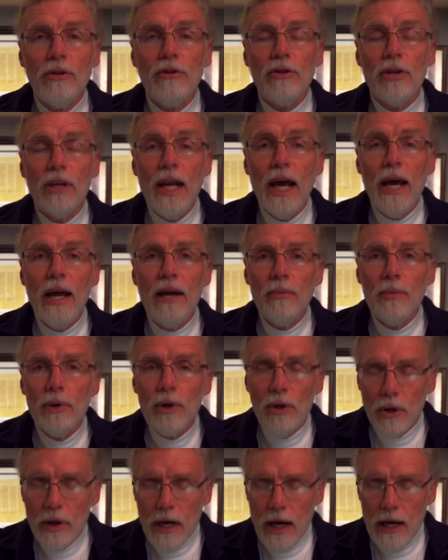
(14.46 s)
Today
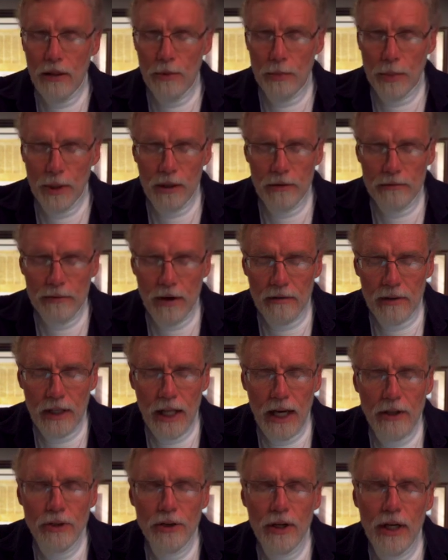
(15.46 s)
we're looking at the book of
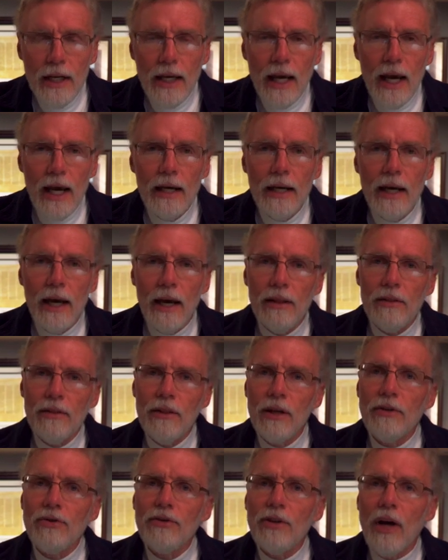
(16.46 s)
Revelation again, and
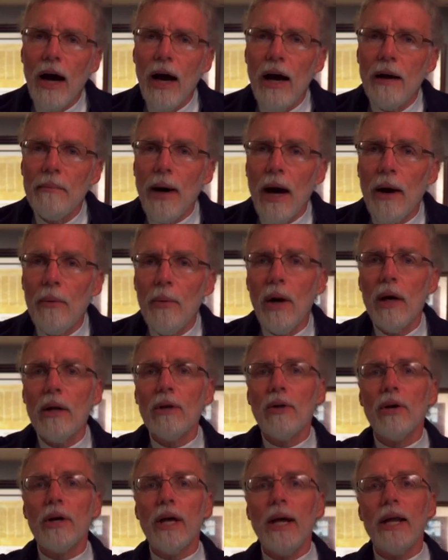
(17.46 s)
this time I want
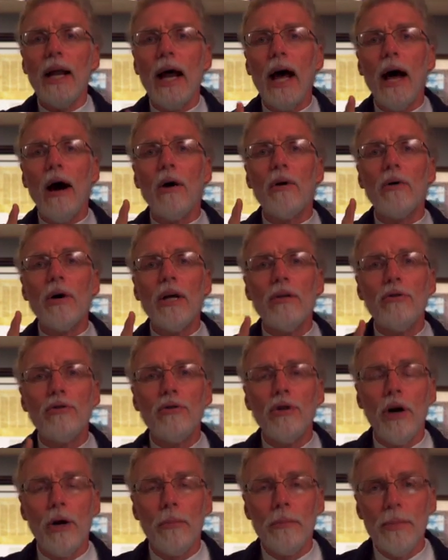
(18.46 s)
to look at how
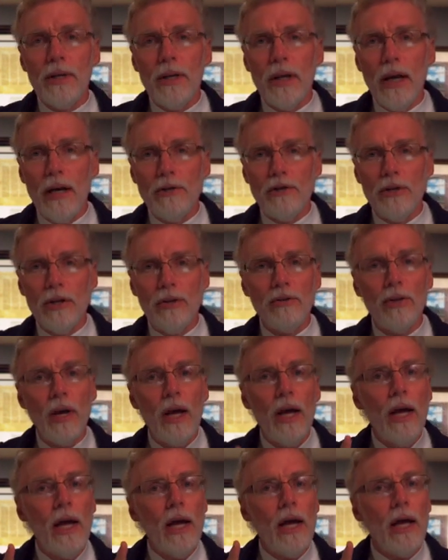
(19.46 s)
interpretations
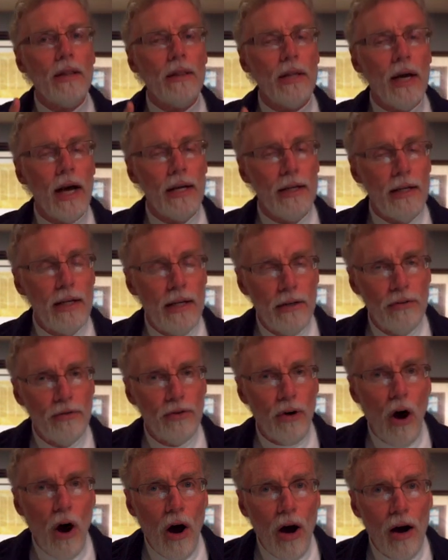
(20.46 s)
and the
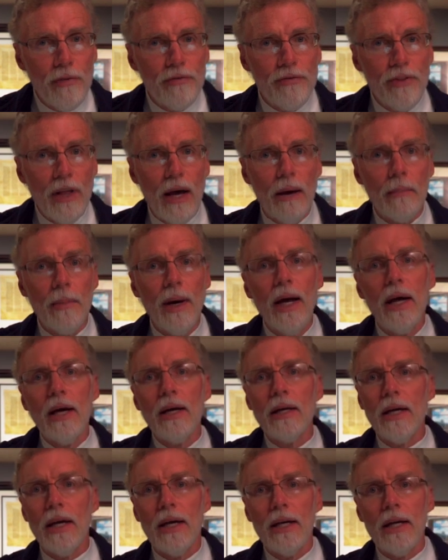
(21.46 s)
ideas off them
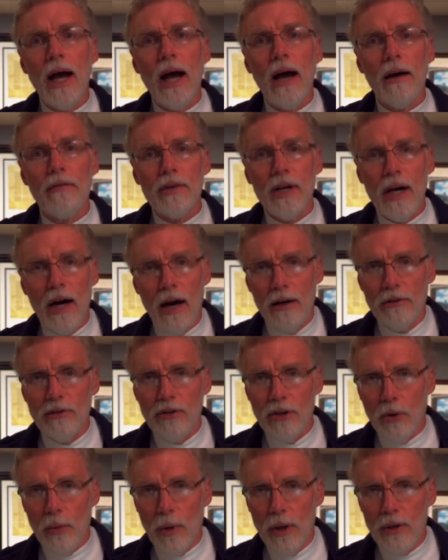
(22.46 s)
can have
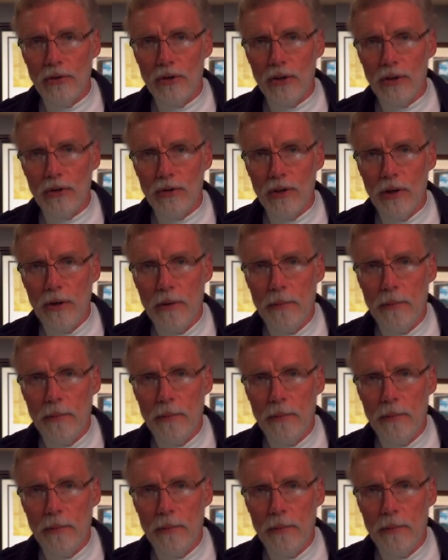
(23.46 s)
consequences.